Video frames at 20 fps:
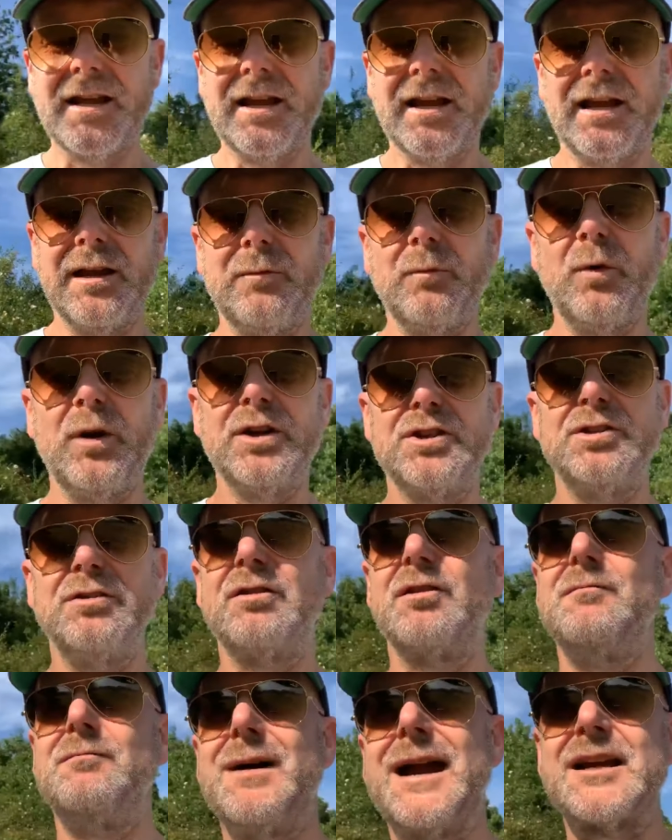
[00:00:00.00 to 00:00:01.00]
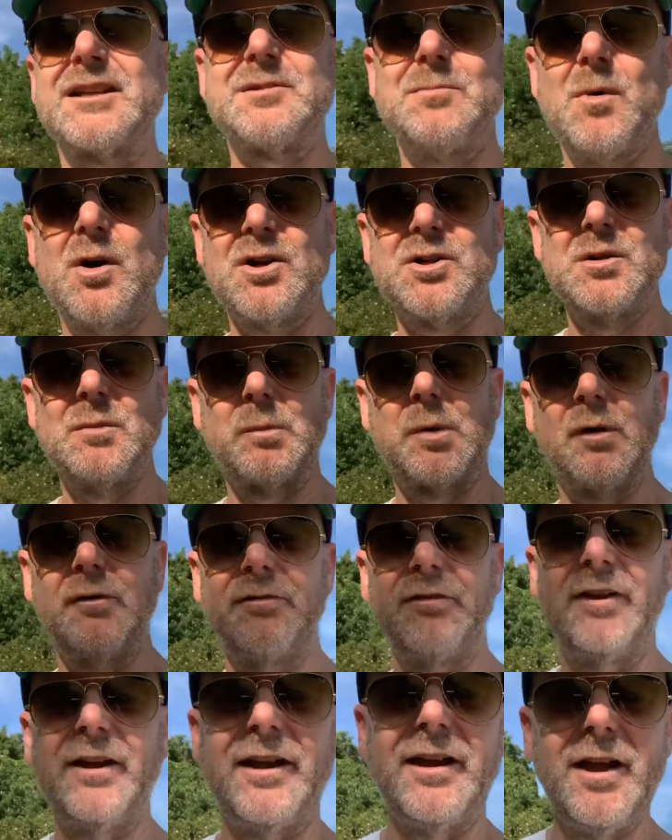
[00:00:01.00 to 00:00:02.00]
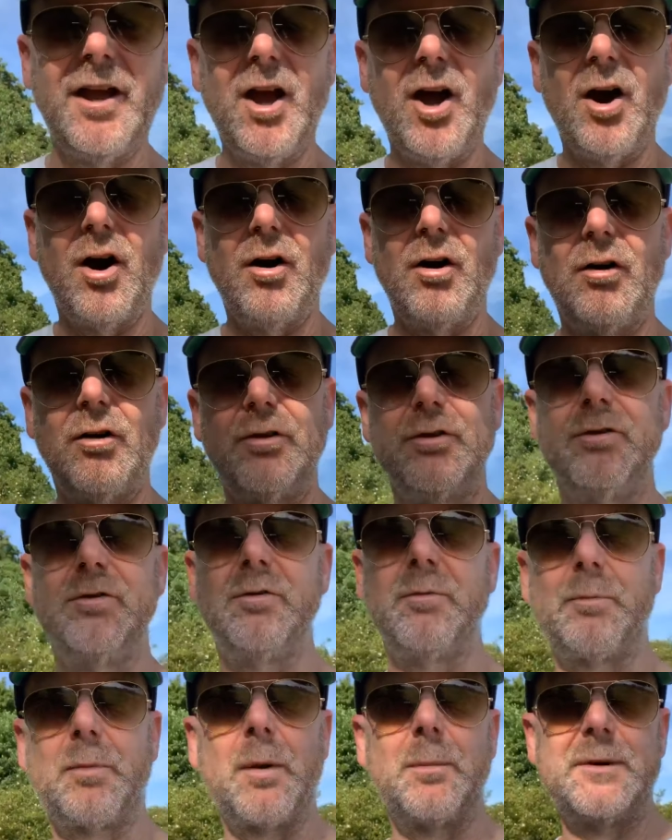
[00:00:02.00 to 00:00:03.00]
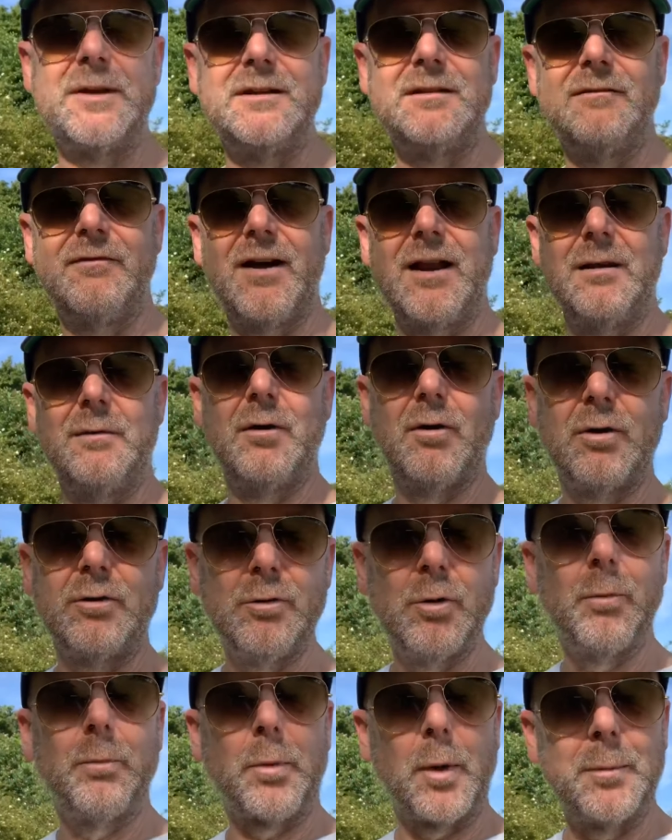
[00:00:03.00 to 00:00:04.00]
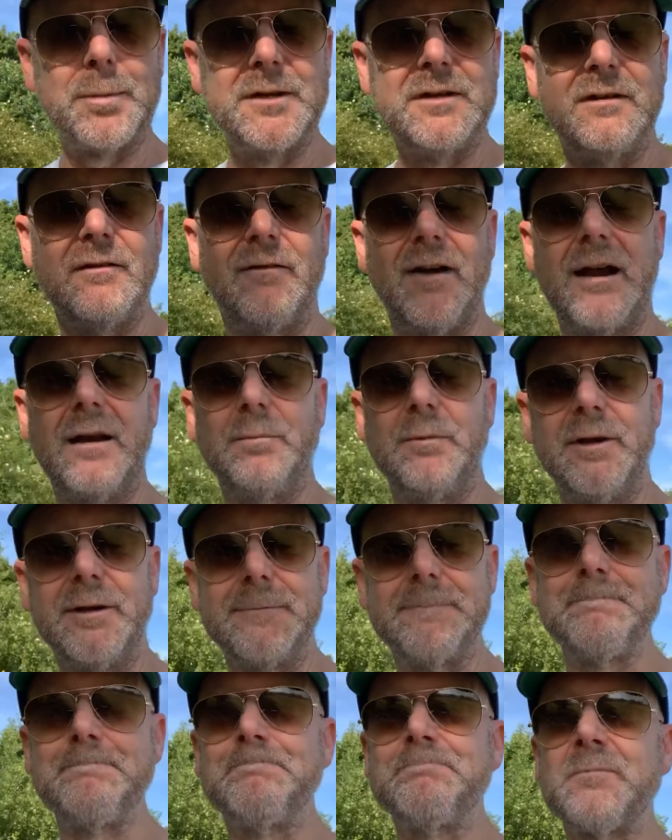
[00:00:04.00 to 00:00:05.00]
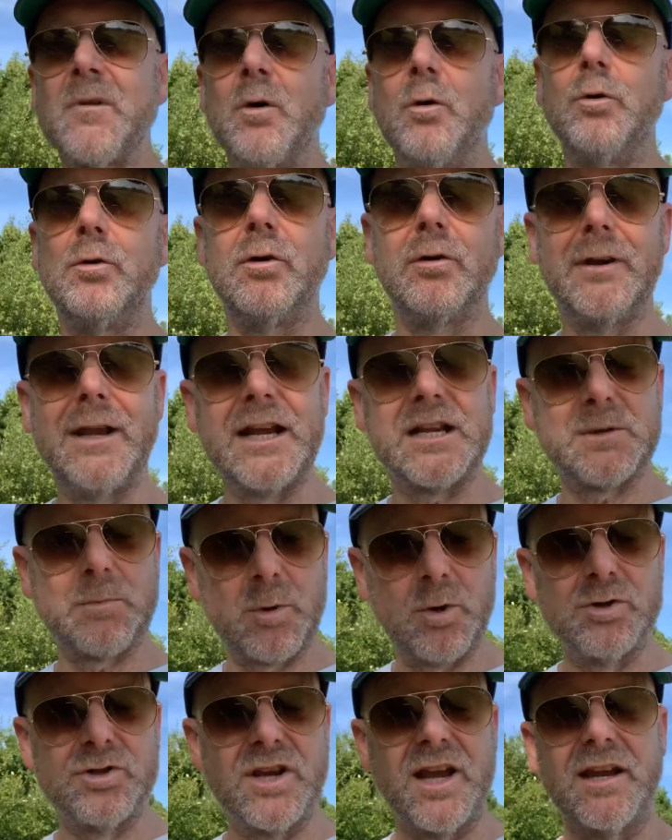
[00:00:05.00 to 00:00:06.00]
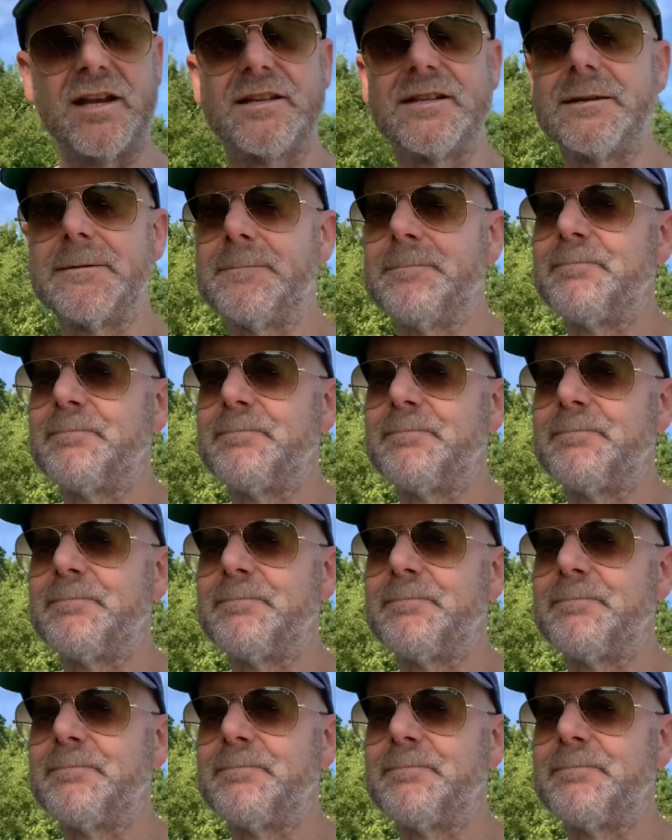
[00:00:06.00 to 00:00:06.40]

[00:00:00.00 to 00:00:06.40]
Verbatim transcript: in which you can maximize your profit on your property develop on your property development or your next project.